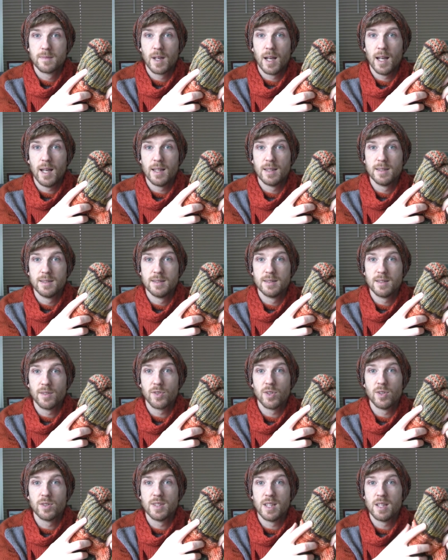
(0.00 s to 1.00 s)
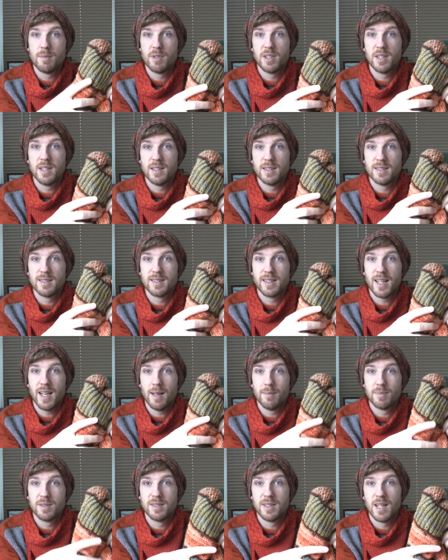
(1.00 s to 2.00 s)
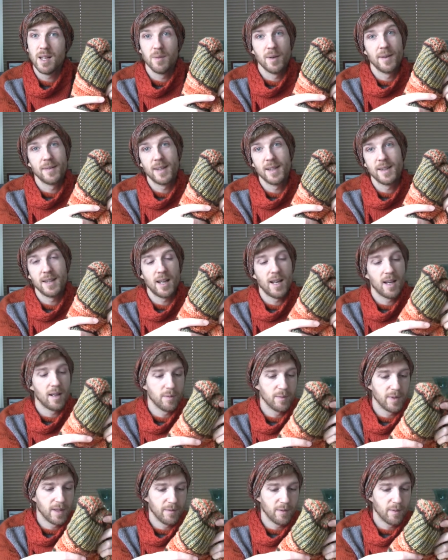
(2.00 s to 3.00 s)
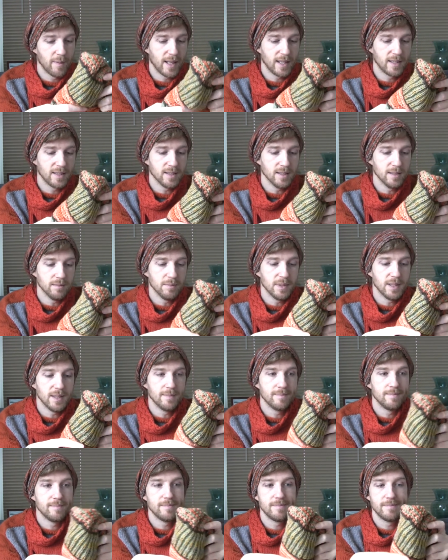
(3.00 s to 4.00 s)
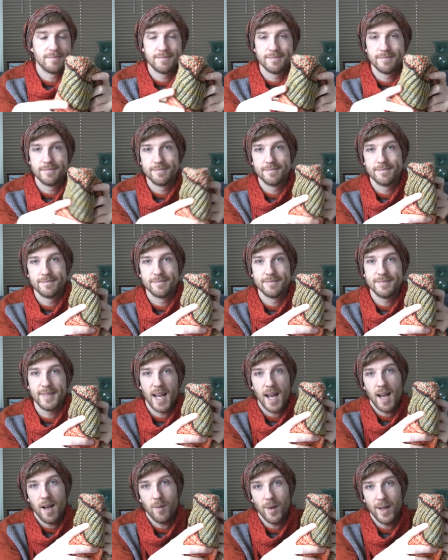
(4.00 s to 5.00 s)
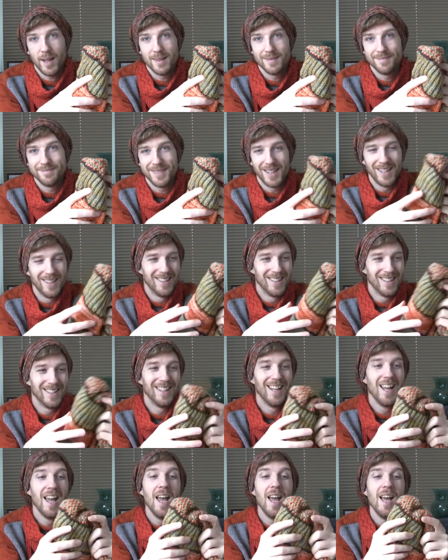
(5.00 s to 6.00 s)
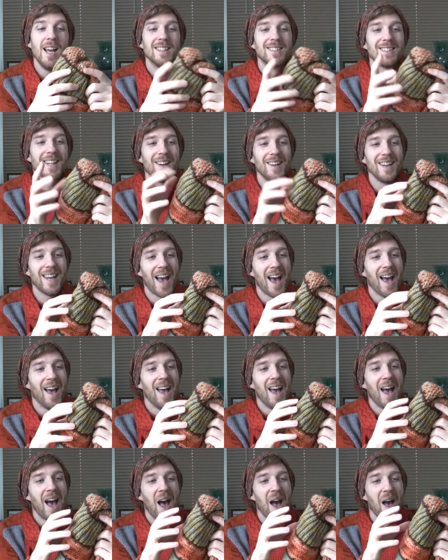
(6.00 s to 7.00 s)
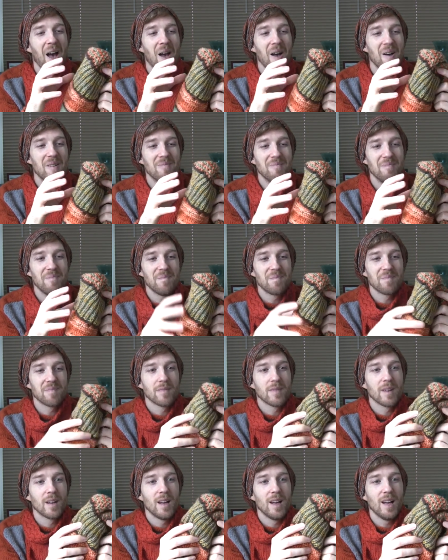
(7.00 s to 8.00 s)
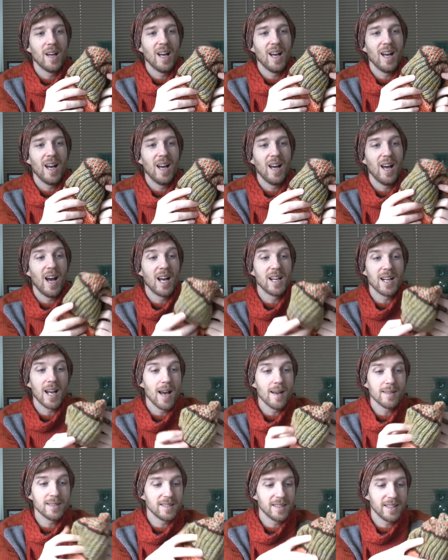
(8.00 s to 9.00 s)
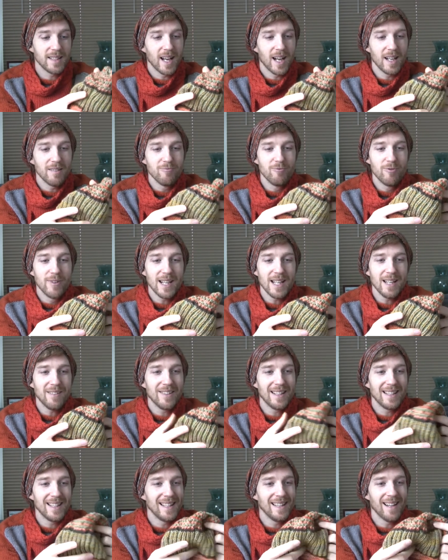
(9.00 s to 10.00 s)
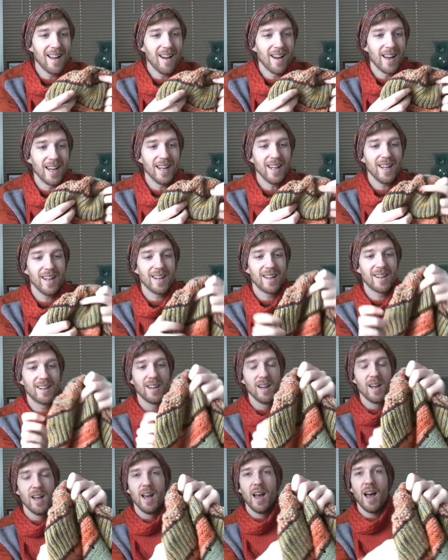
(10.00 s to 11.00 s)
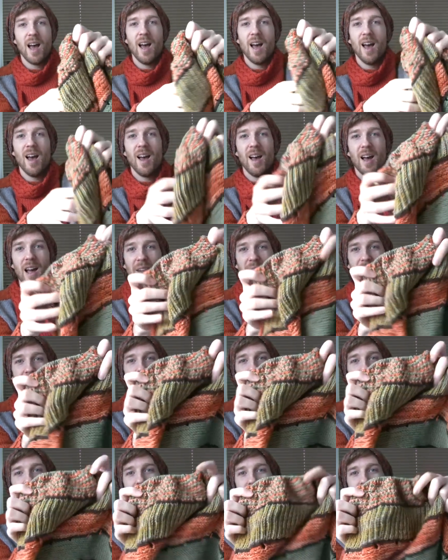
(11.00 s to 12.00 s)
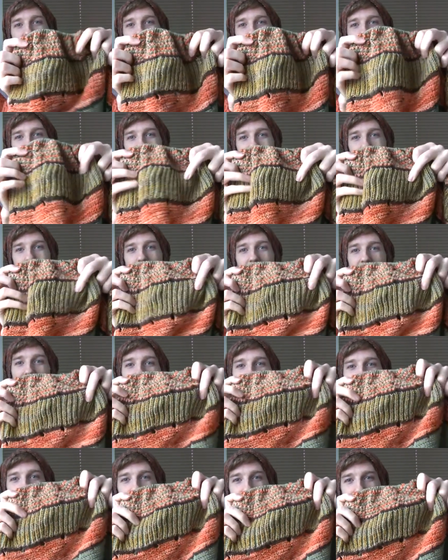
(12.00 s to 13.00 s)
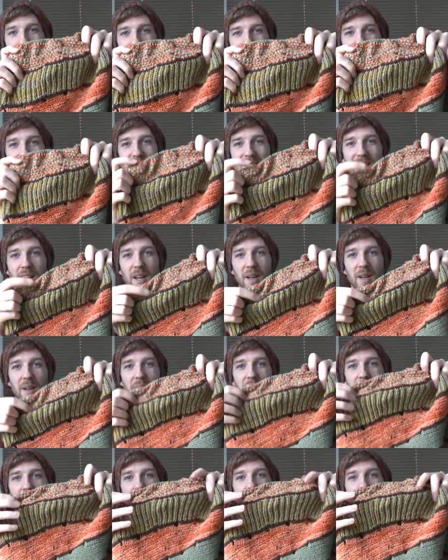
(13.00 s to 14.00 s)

And of course, anybody that's skipped now won't get that helpful information, but oh well. So yeah, and I really like how the colours have worked for me. So,